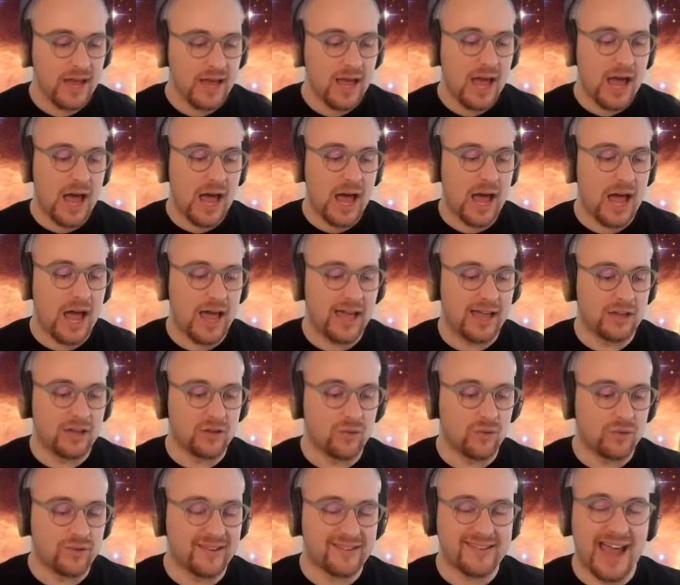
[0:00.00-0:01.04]
in
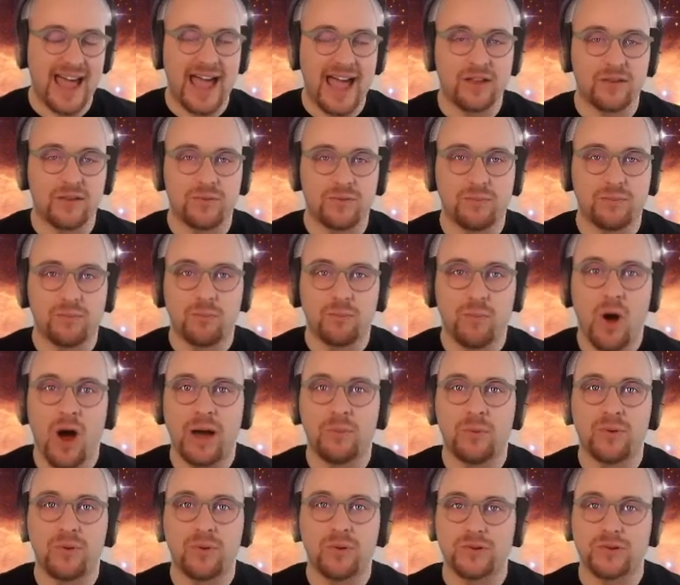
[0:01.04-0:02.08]
order to add what I
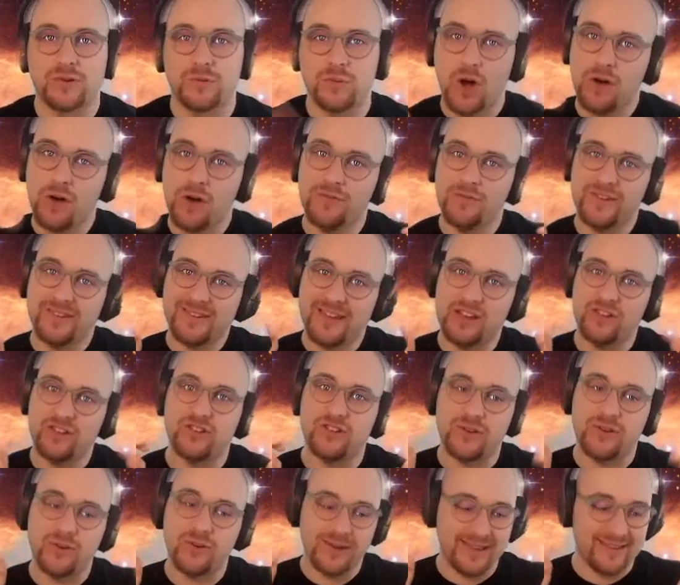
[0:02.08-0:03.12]
will call some
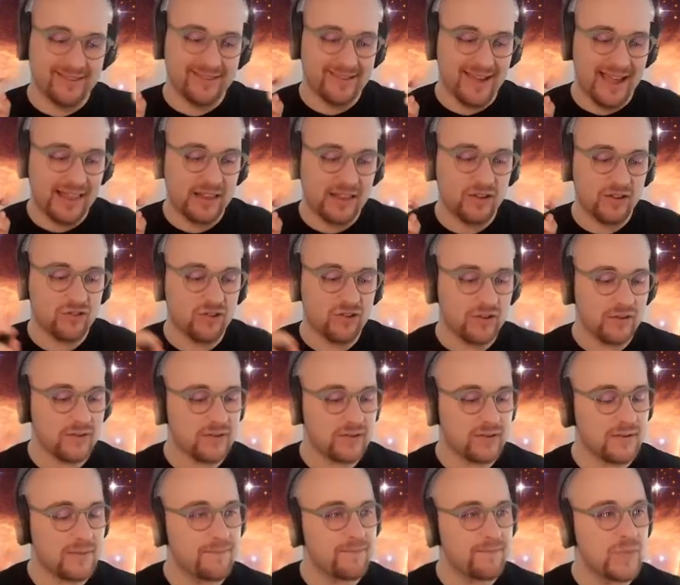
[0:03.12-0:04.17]
conversational
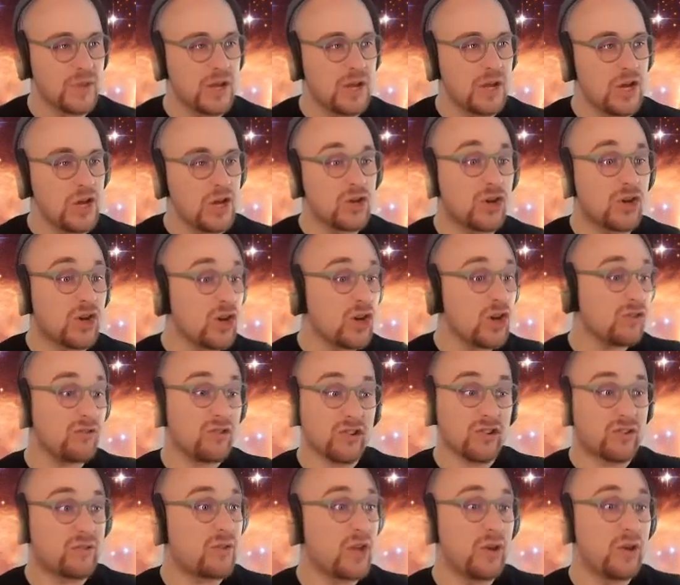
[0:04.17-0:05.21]
intelligence. You could
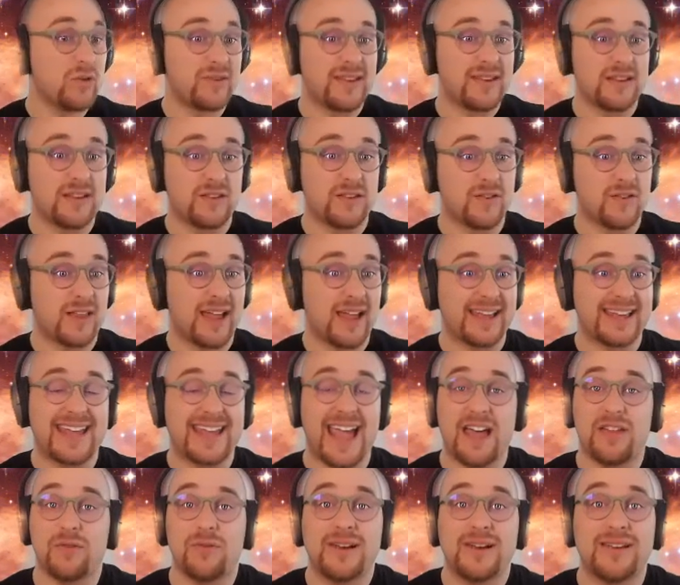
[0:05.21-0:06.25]
just use this for like
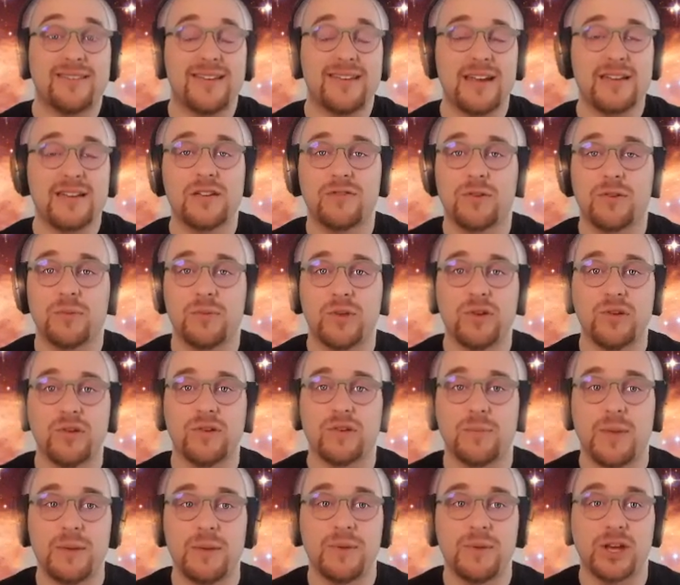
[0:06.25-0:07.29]
gathering data from
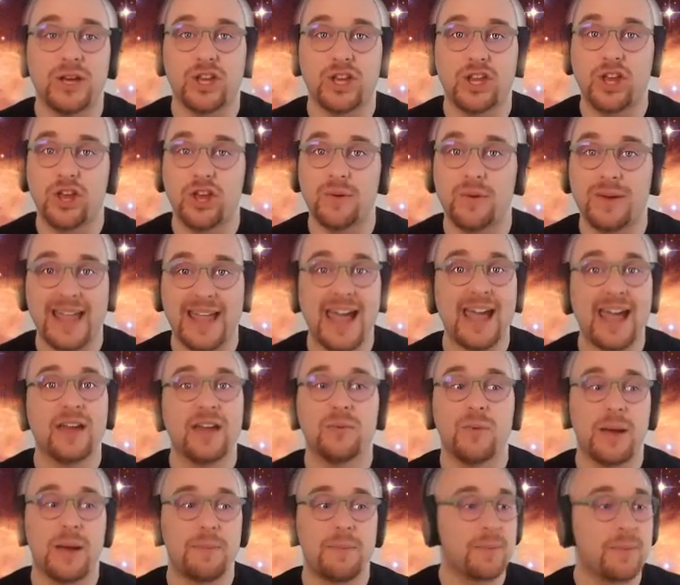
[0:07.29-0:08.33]
users, maybe a Q&A
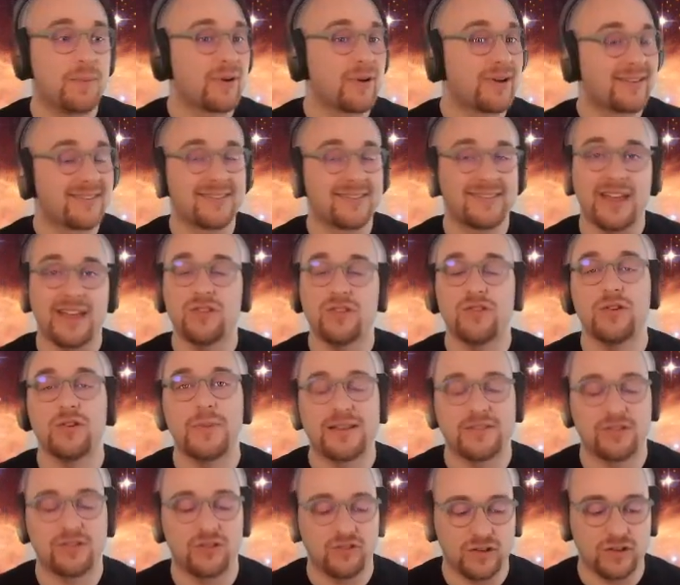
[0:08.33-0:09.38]
where people could send you
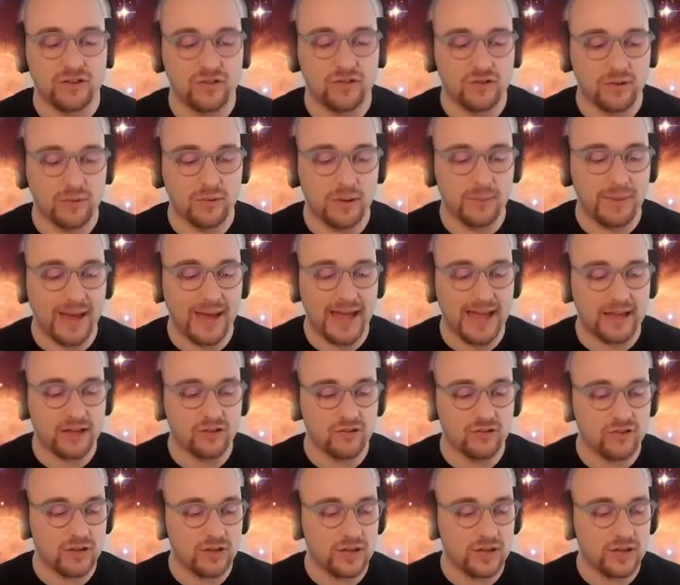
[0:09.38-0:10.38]
messages to a page.